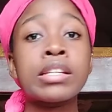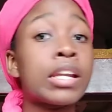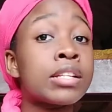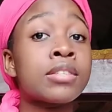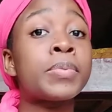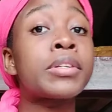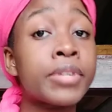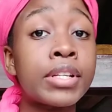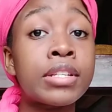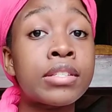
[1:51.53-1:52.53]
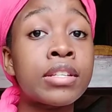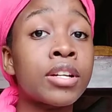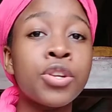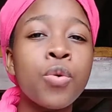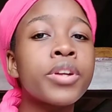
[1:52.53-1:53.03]
let's be
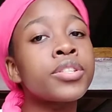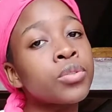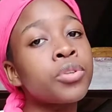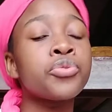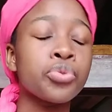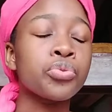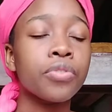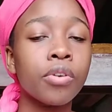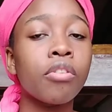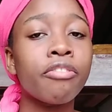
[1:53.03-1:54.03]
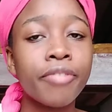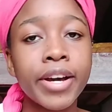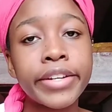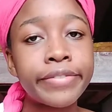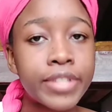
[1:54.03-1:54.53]
realistic, no one is going to scroll
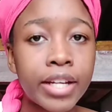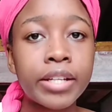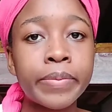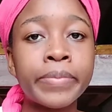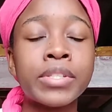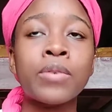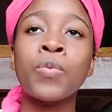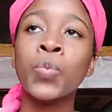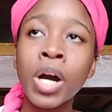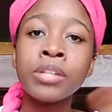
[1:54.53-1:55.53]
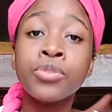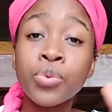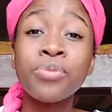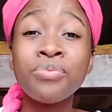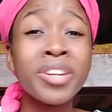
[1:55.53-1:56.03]
5 times. 1,
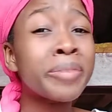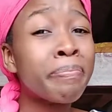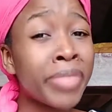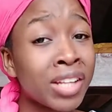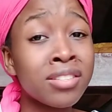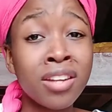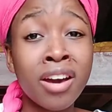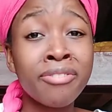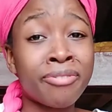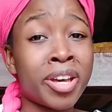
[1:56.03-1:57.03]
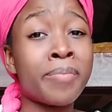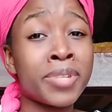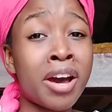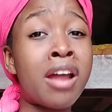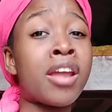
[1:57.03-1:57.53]
2, 3, that's enough. I'm
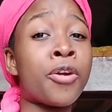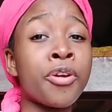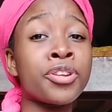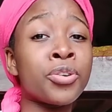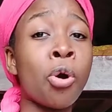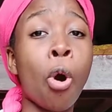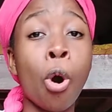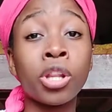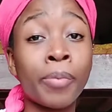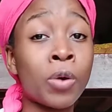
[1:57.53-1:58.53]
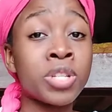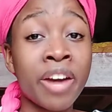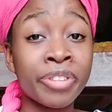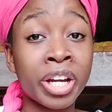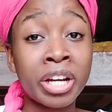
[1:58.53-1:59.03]
done. I already know all about
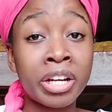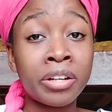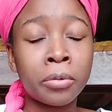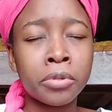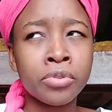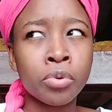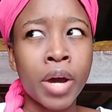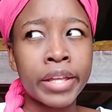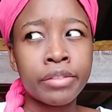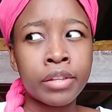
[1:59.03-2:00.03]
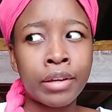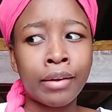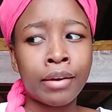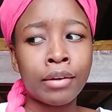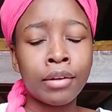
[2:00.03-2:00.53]
Africa, or so I
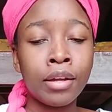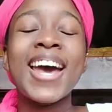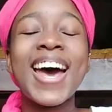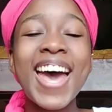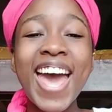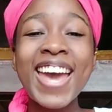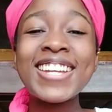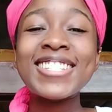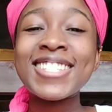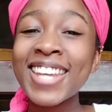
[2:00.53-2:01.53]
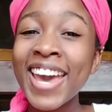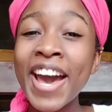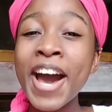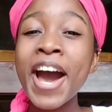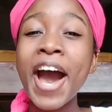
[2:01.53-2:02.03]
think. And
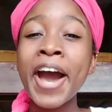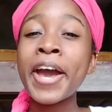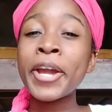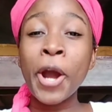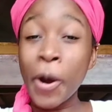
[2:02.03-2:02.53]
there I